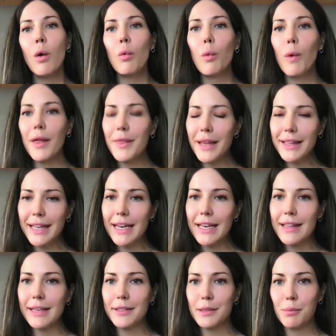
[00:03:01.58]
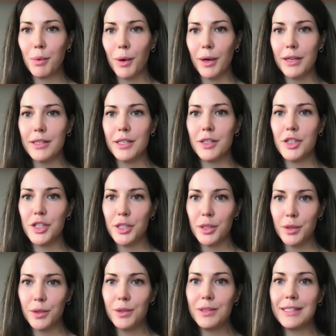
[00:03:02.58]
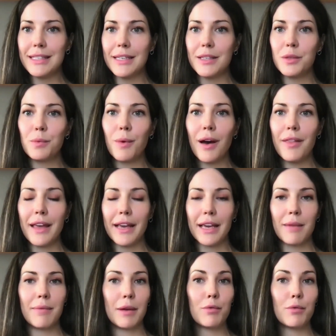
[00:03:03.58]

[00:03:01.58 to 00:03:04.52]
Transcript: one thing that I think is important to choose is one that can be